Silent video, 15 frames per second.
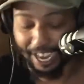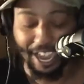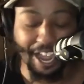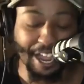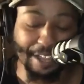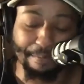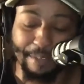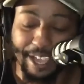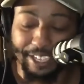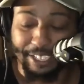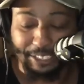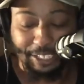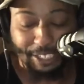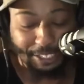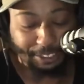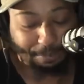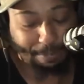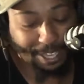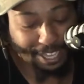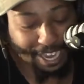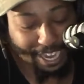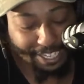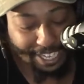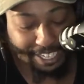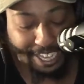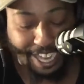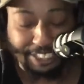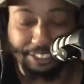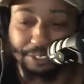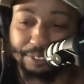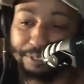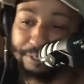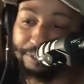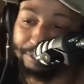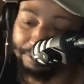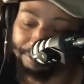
right, man. Good looks, man. I'll yell at you.